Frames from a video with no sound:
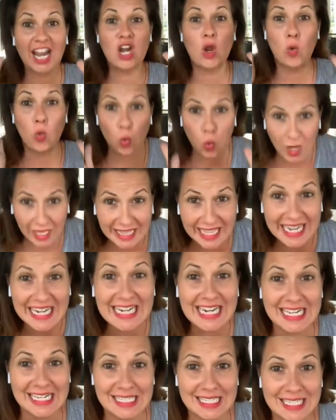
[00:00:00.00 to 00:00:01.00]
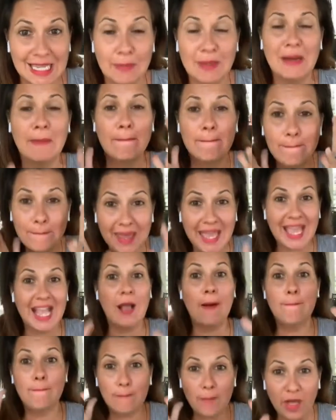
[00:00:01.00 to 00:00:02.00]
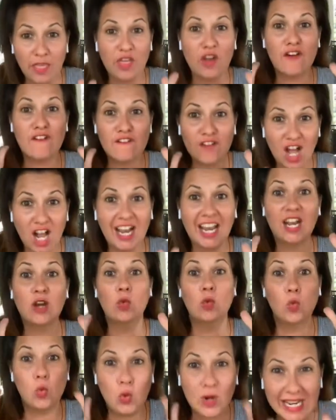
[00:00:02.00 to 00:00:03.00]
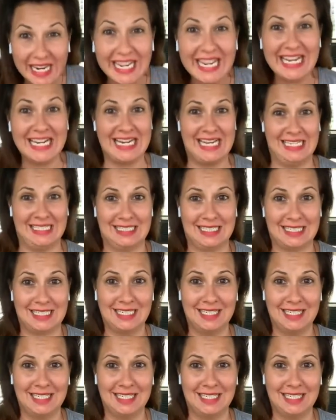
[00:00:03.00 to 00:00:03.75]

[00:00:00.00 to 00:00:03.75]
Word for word: willingness. I mean, big willingness.